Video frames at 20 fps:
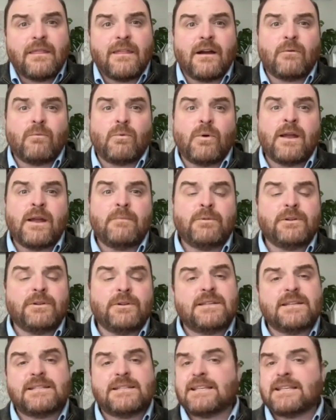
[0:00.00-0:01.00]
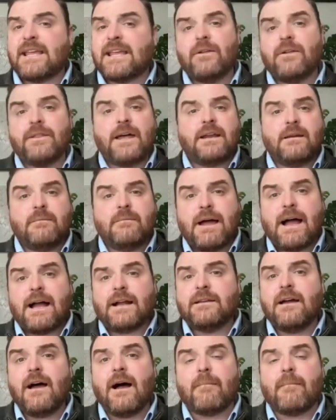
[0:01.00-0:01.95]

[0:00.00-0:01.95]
that we're able to scale that impact